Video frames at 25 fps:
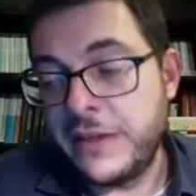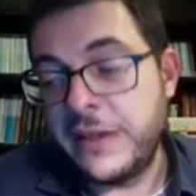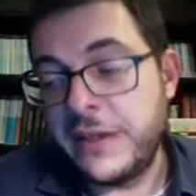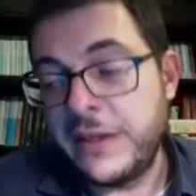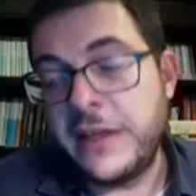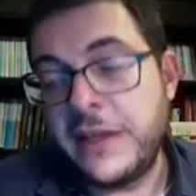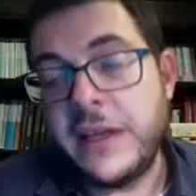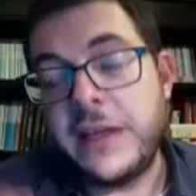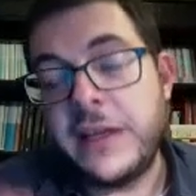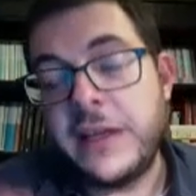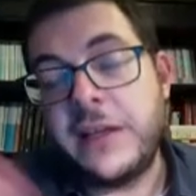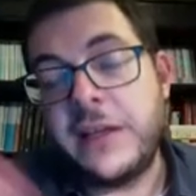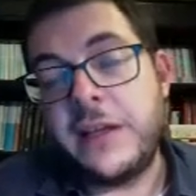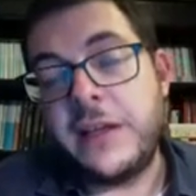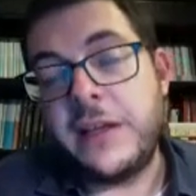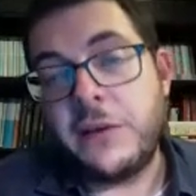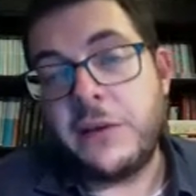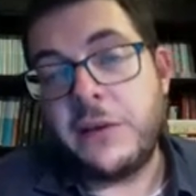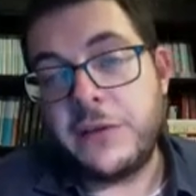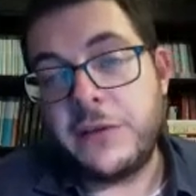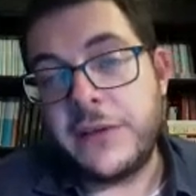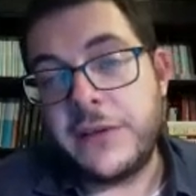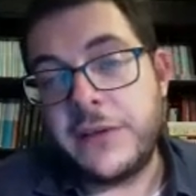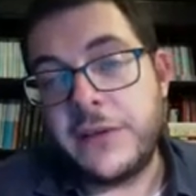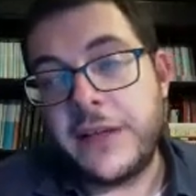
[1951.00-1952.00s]
and in
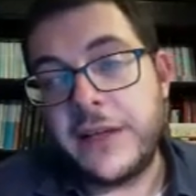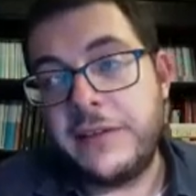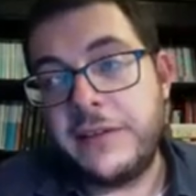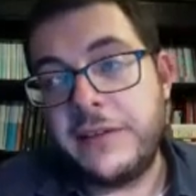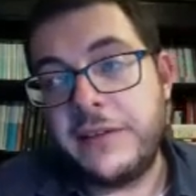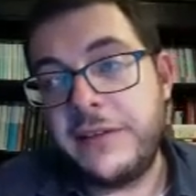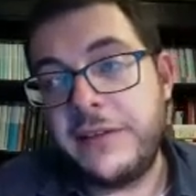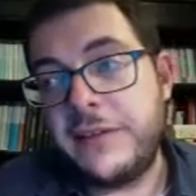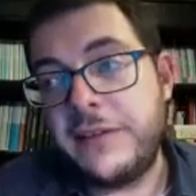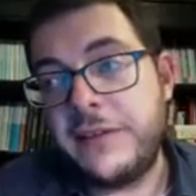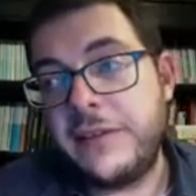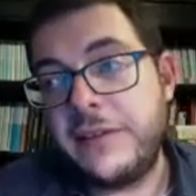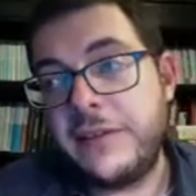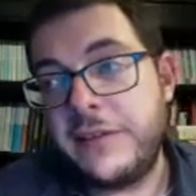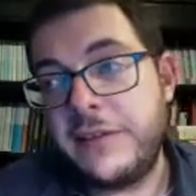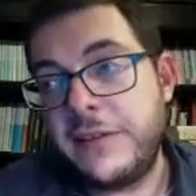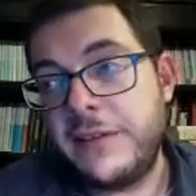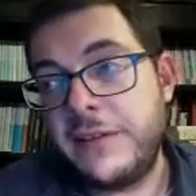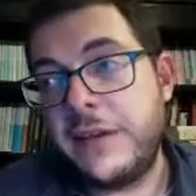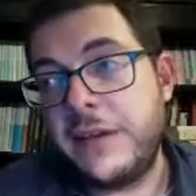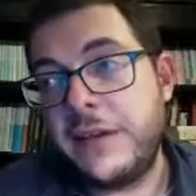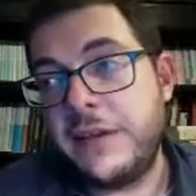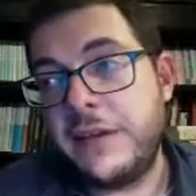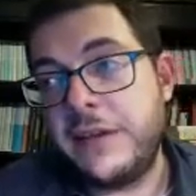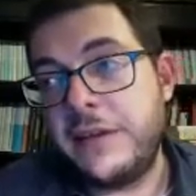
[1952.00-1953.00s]
other cases
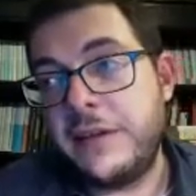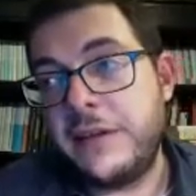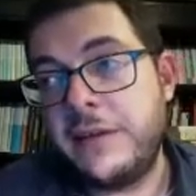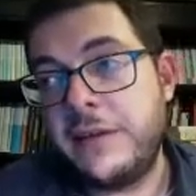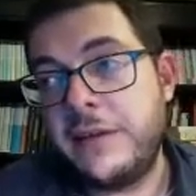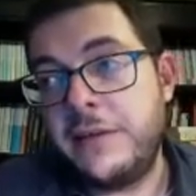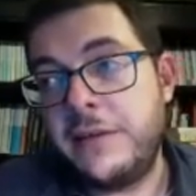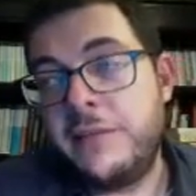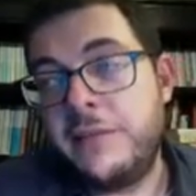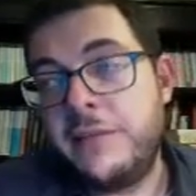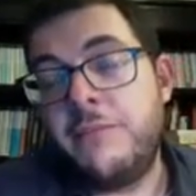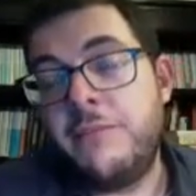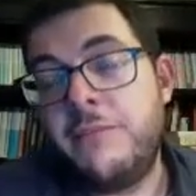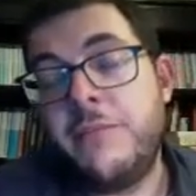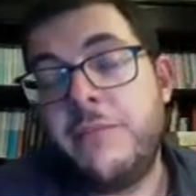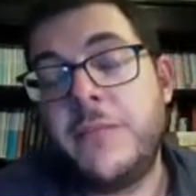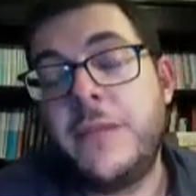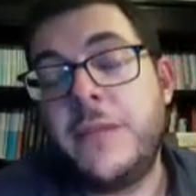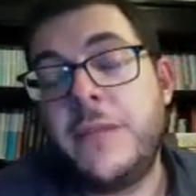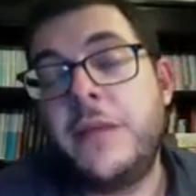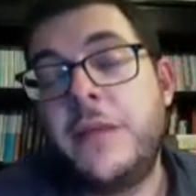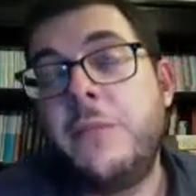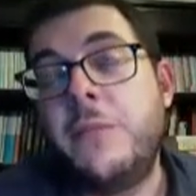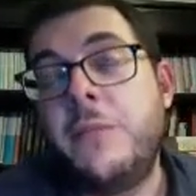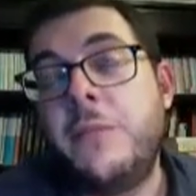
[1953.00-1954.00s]
the
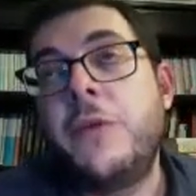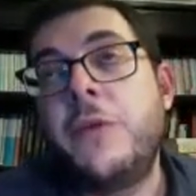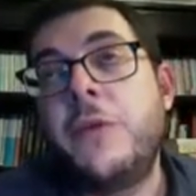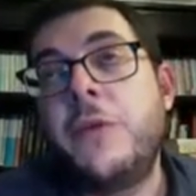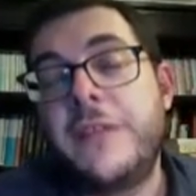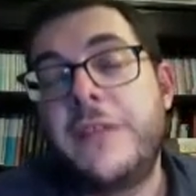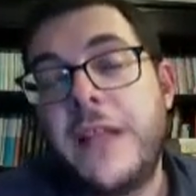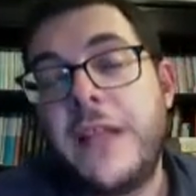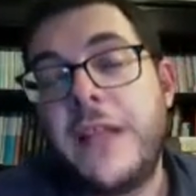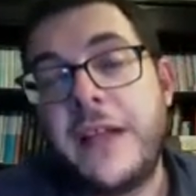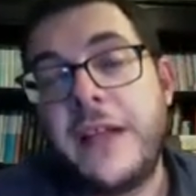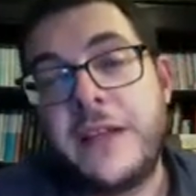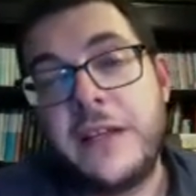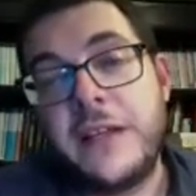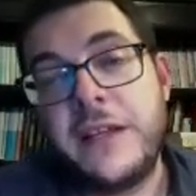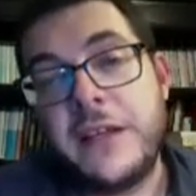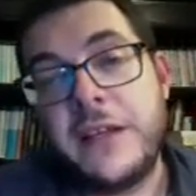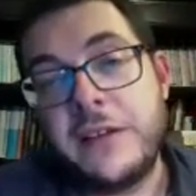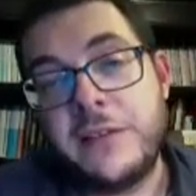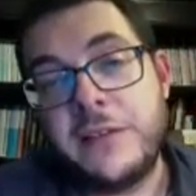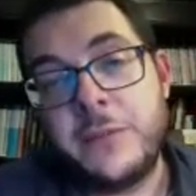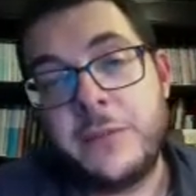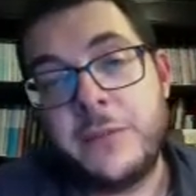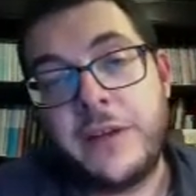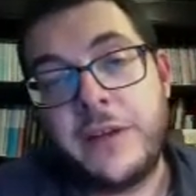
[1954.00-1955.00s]
the most likely
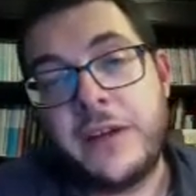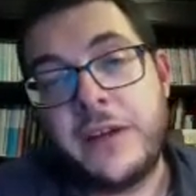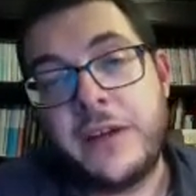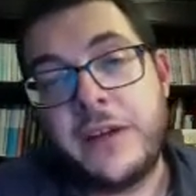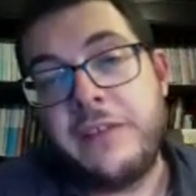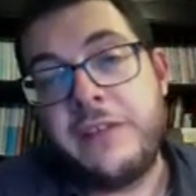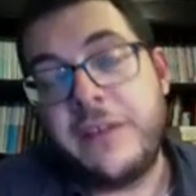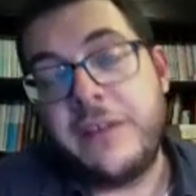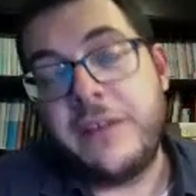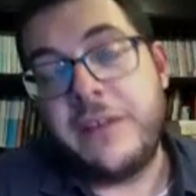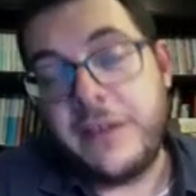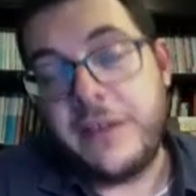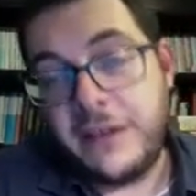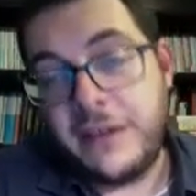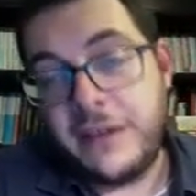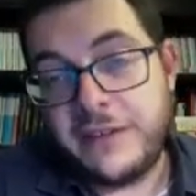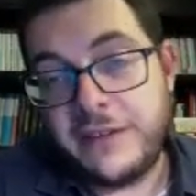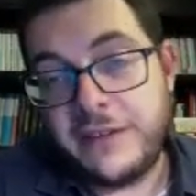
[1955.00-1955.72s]
explanation is